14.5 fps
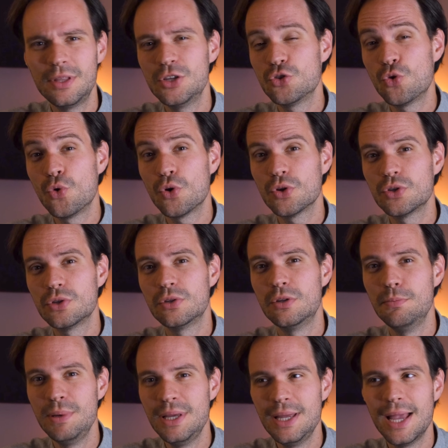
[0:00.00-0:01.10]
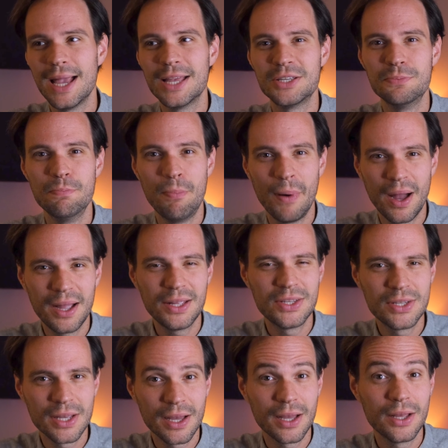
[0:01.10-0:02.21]
this course to be as
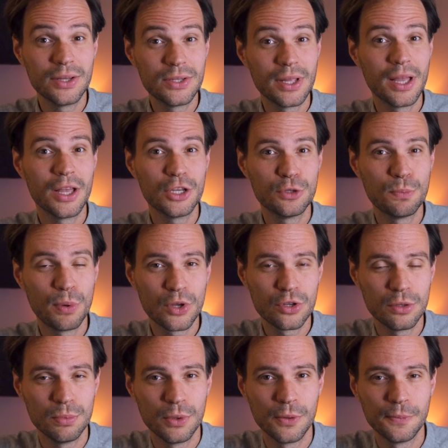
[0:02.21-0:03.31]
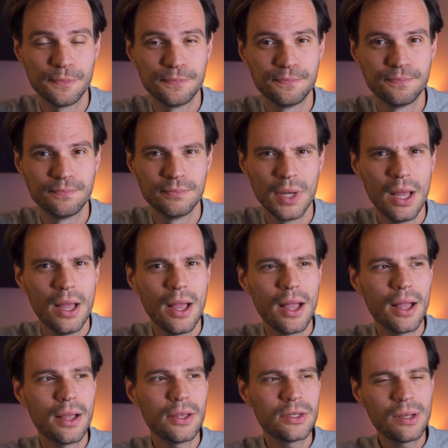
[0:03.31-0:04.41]
bite-sized as possible.
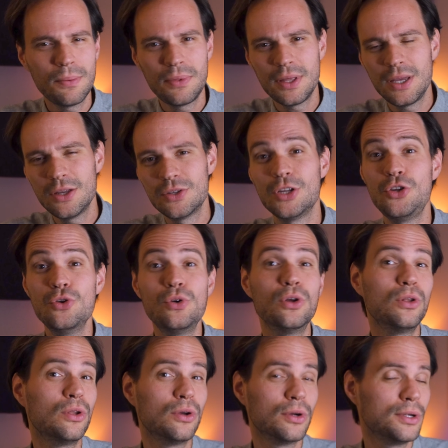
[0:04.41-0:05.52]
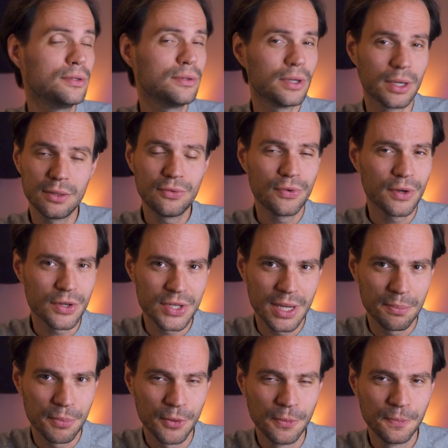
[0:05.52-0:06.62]
Some things that you can learn are, for
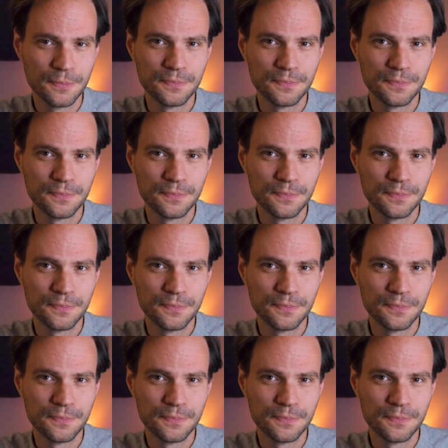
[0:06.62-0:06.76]
example,